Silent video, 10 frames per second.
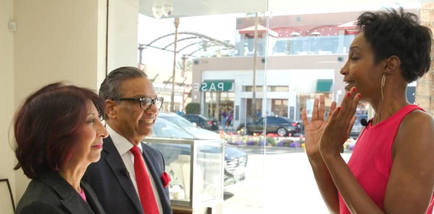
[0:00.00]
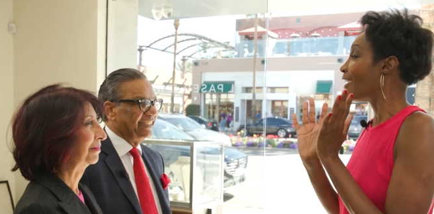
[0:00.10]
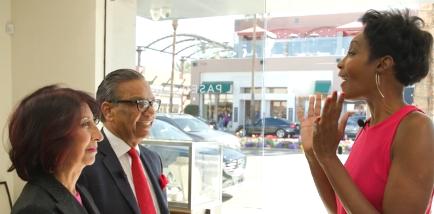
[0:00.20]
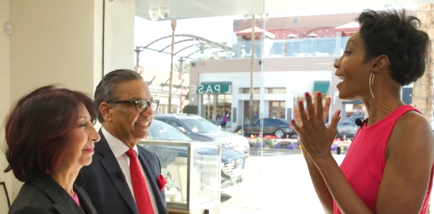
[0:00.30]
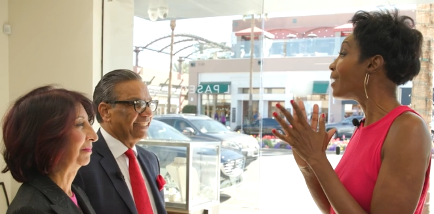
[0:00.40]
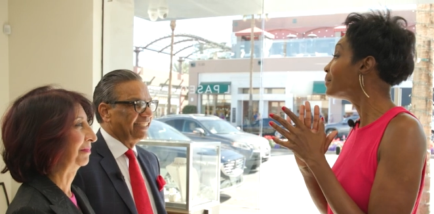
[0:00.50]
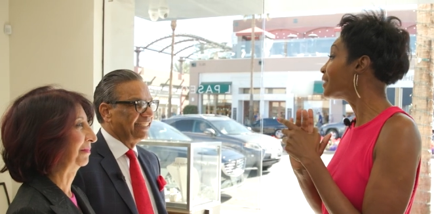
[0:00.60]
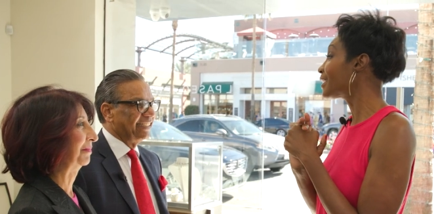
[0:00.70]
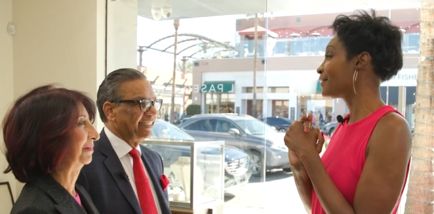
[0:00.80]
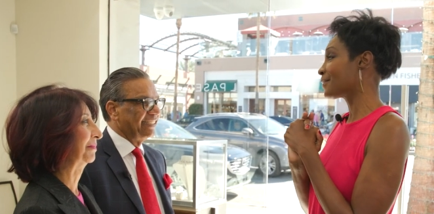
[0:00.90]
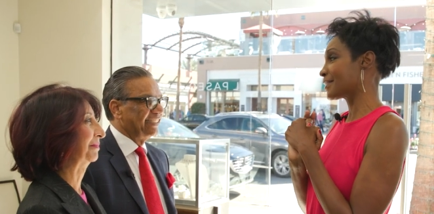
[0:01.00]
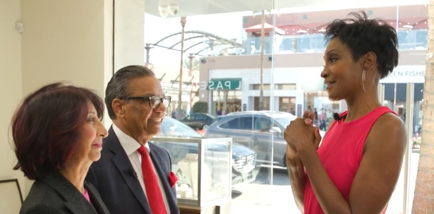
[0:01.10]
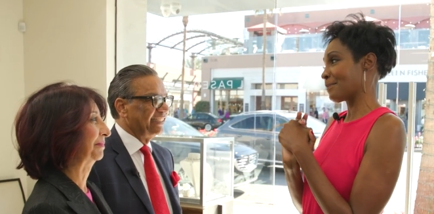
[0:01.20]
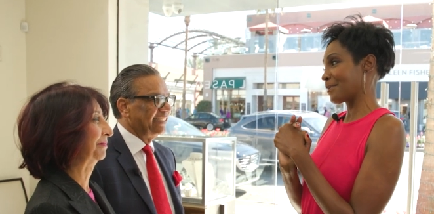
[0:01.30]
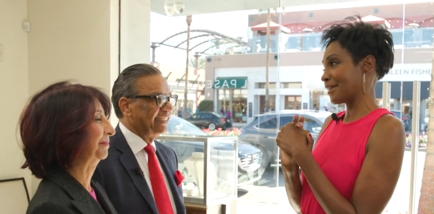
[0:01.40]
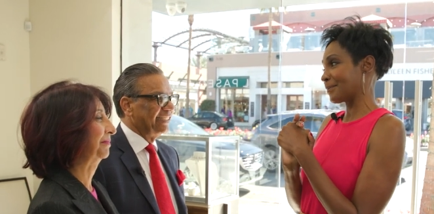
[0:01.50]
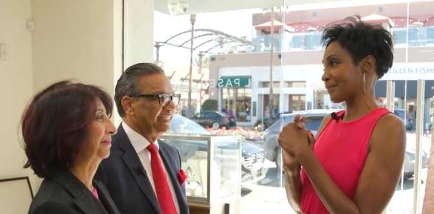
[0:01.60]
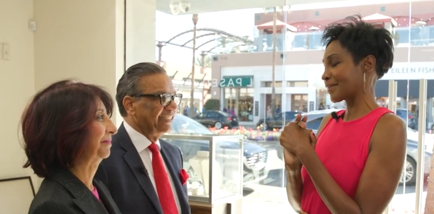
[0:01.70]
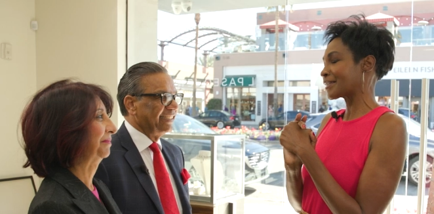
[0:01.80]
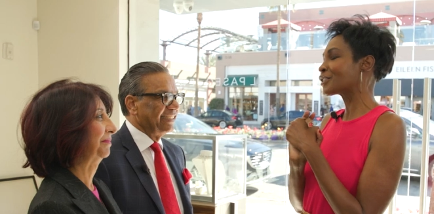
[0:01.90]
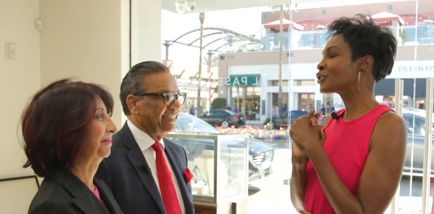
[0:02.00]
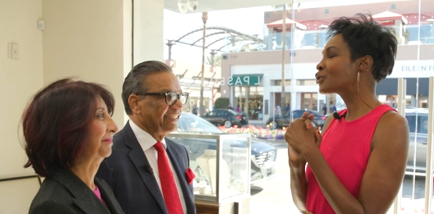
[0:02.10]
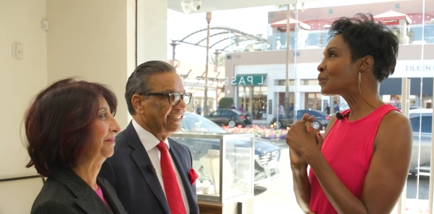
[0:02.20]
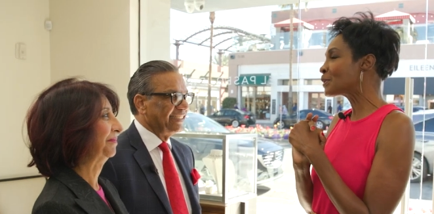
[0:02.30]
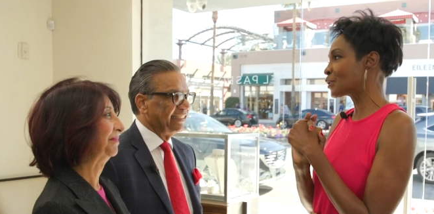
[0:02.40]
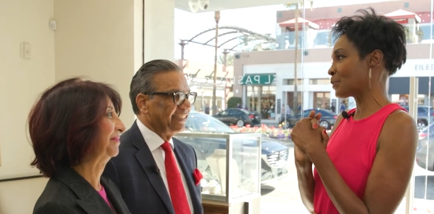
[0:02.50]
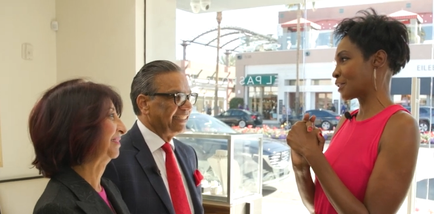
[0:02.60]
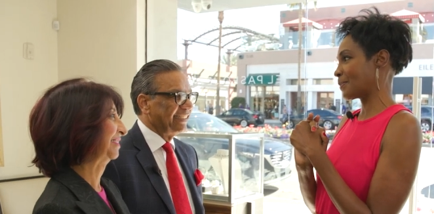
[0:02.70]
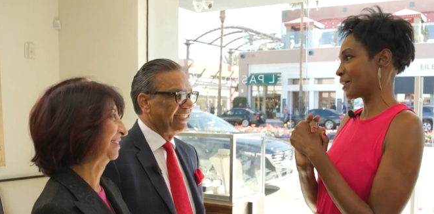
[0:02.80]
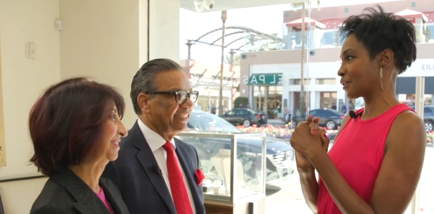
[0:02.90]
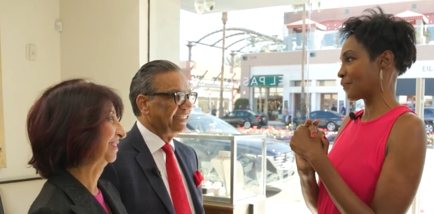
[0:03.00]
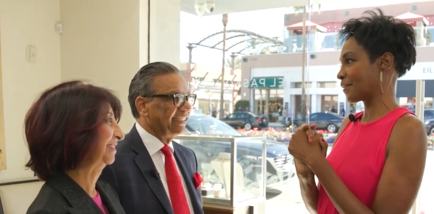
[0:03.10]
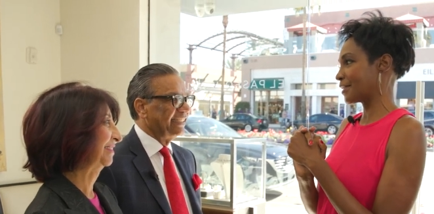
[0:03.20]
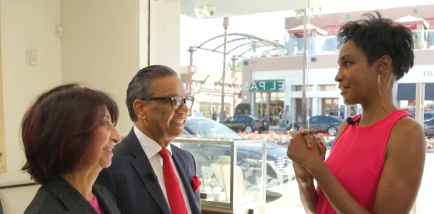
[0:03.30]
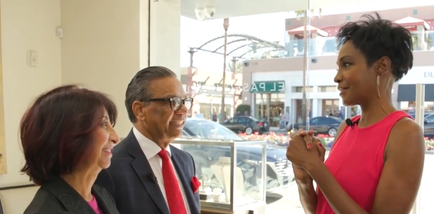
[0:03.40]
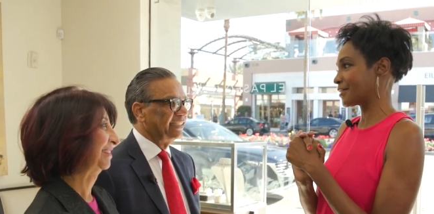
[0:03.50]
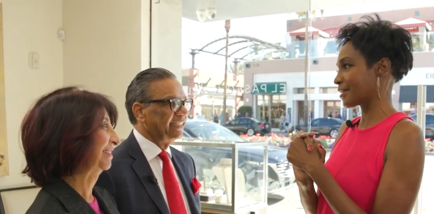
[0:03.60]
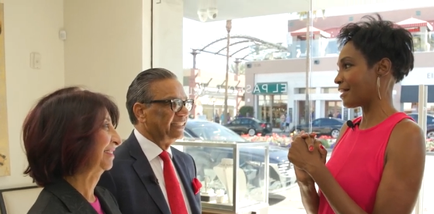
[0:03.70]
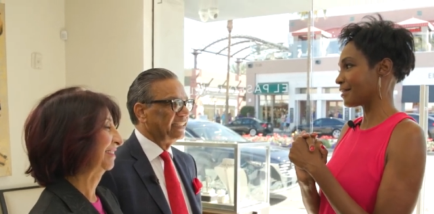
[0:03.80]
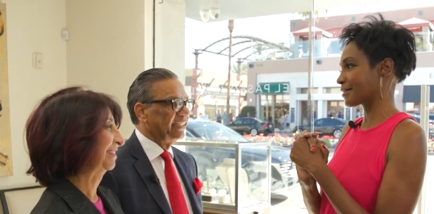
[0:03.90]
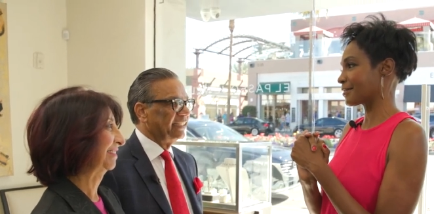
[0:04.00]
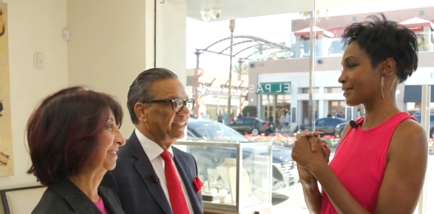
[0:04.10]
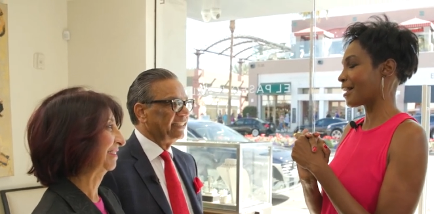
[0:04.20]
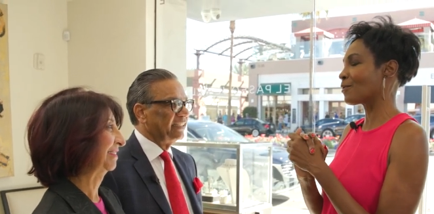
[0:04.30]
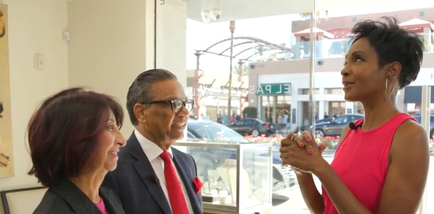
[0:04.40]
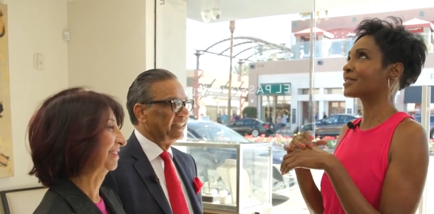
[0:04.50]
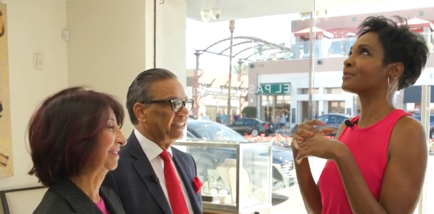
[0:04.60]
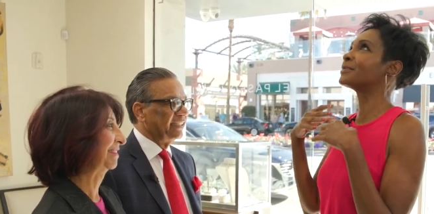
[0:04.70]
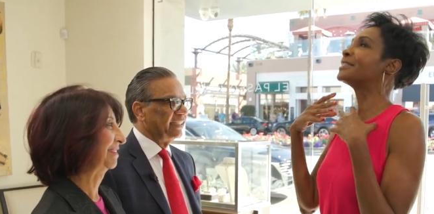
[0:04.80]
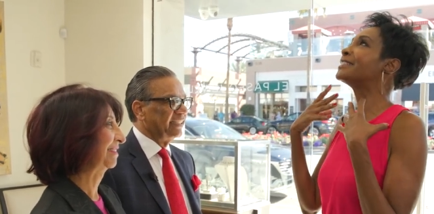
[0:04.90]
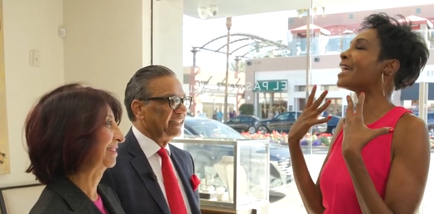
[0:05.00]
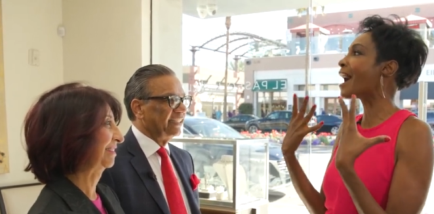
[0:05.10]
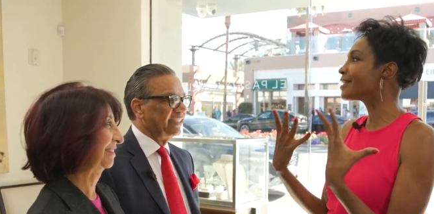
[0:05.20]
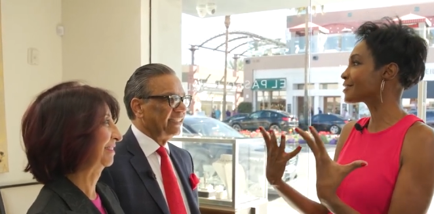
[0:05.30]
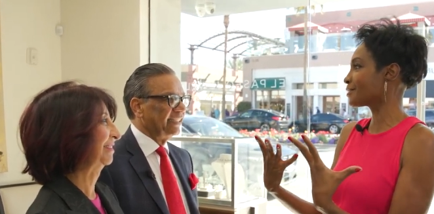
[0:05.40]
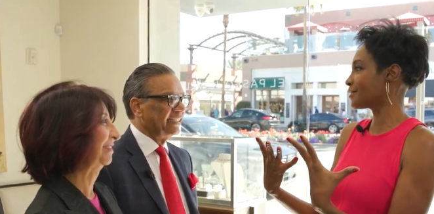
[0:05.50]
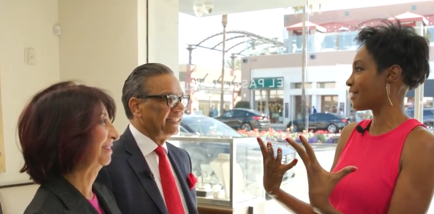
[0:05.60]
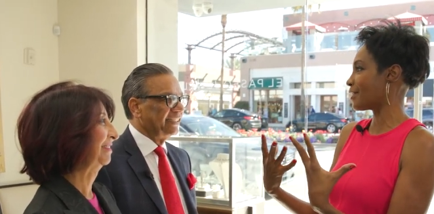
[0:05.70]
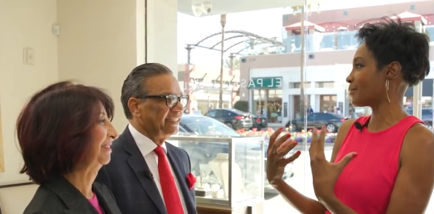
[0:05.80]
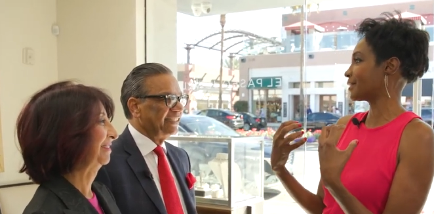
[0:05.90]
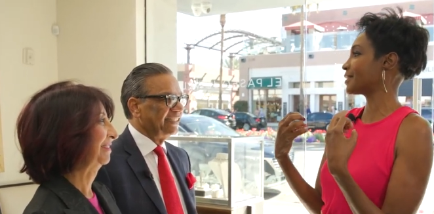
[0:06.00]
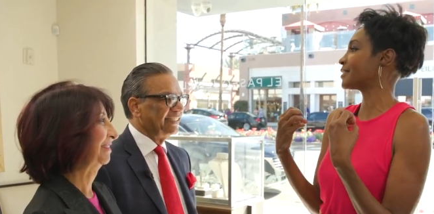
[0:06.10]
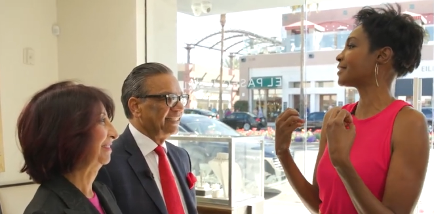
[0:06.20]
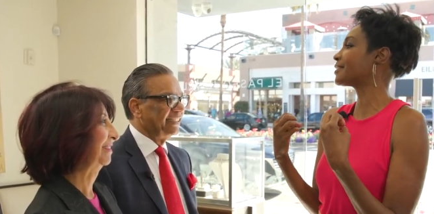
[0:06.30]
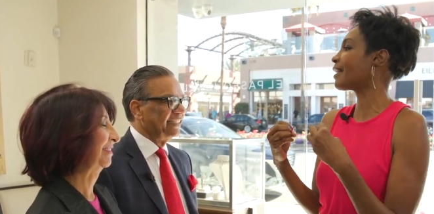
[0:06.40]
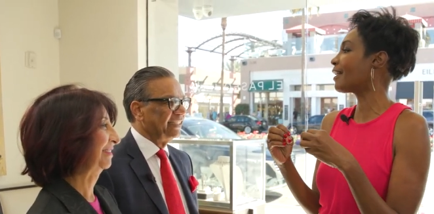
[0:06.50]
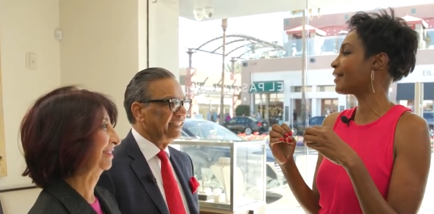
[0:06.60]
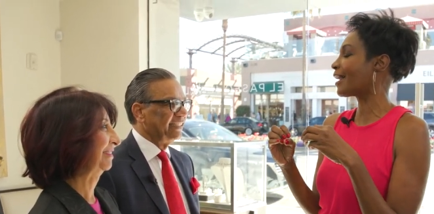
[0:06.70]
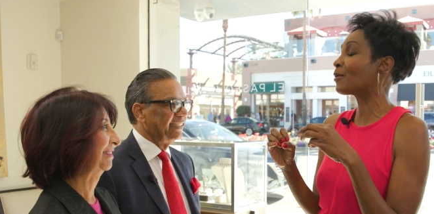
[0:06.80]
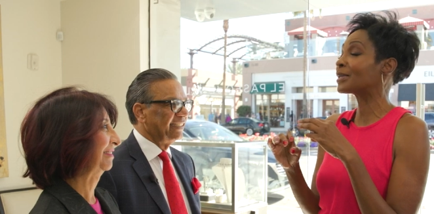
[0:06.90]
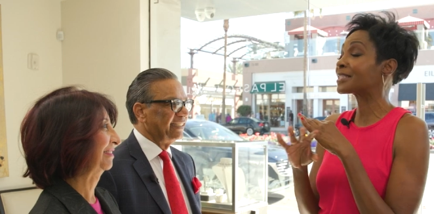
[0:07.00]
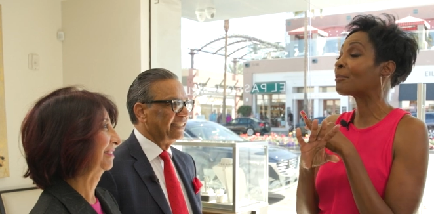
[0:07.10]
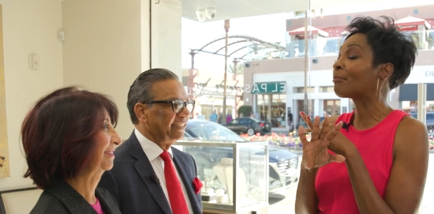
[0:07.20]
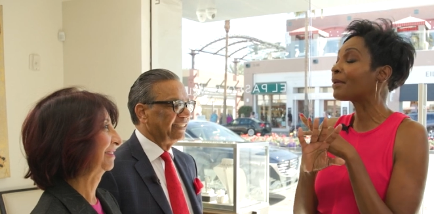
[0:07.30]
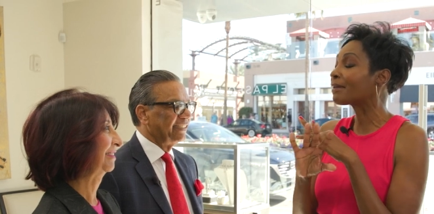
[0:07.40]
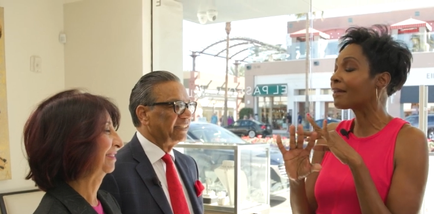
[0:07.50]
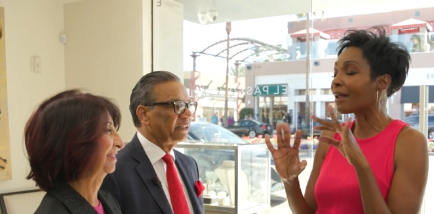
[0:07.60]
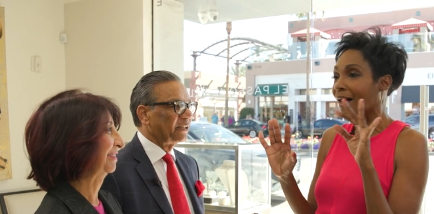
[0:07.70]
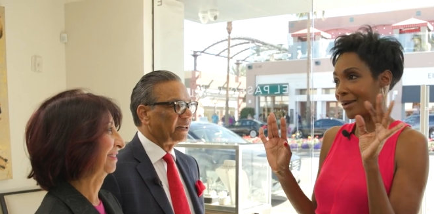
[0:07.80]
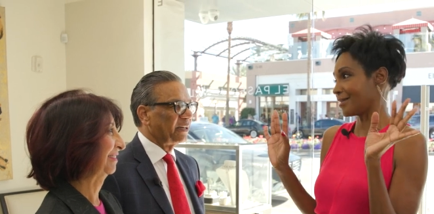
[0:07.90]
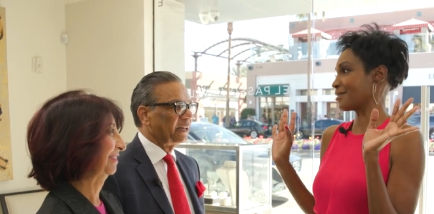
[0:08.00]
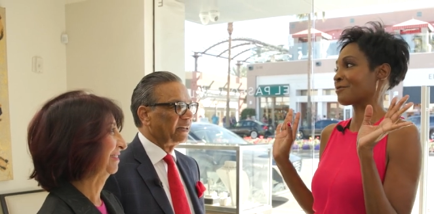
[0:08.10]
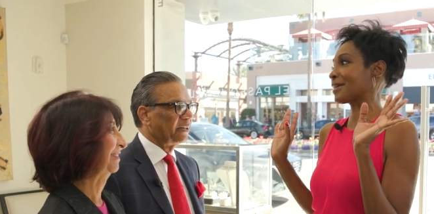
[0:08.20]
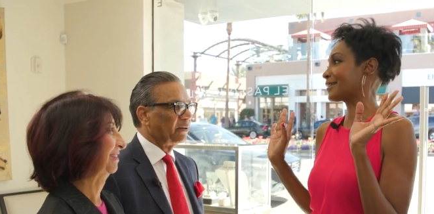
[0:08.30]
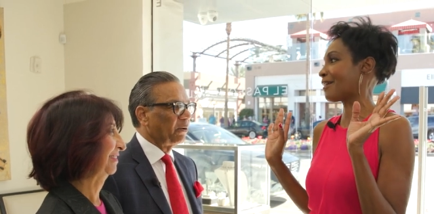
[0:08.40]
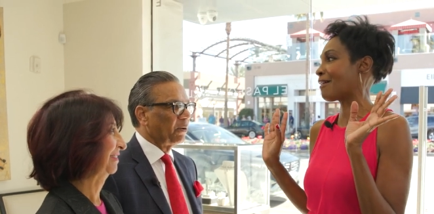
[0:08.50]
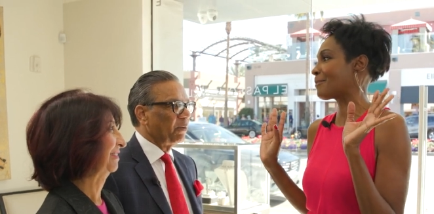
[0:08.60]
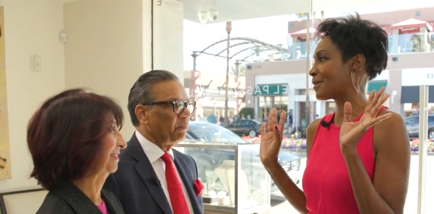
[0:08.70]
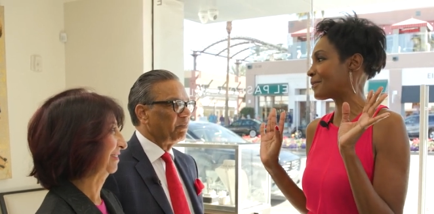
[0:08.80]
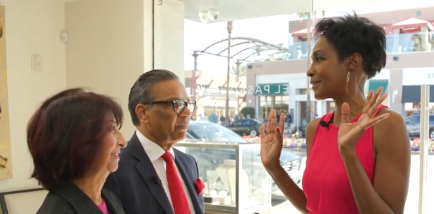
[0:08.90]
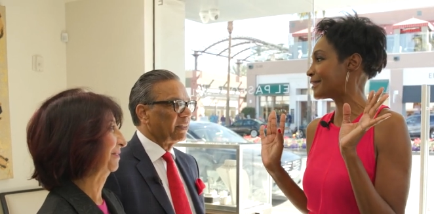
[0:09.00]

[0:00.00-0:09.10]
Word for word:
Speaker 1: Now I'm looking for something super, super special for this year's Oscars. I want to dazzle, I want to shine, I want to blind the red carpet